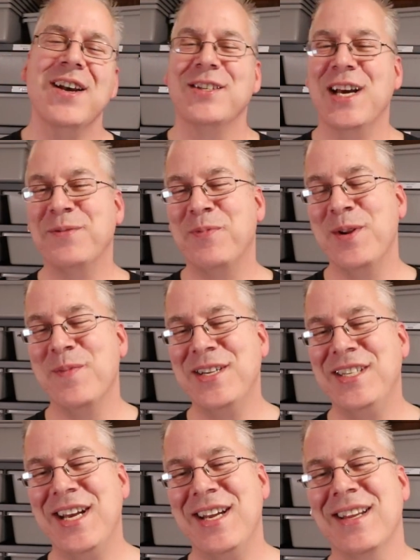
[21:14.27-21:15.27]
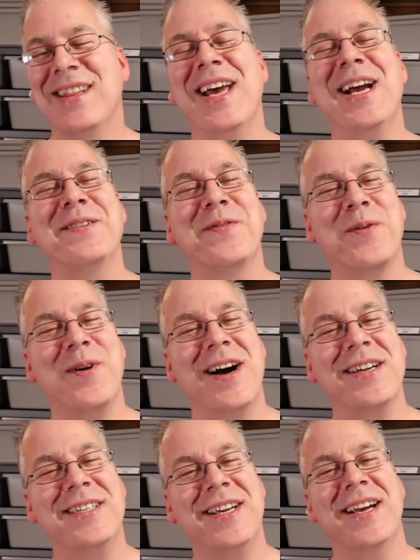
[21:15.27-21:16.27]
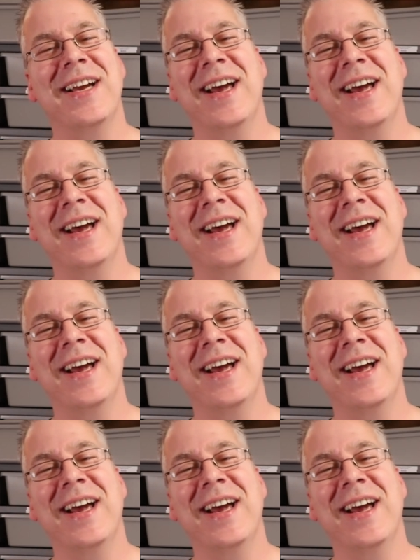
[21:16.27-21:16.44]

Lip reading: So that's pretty much it. Thanks for watching,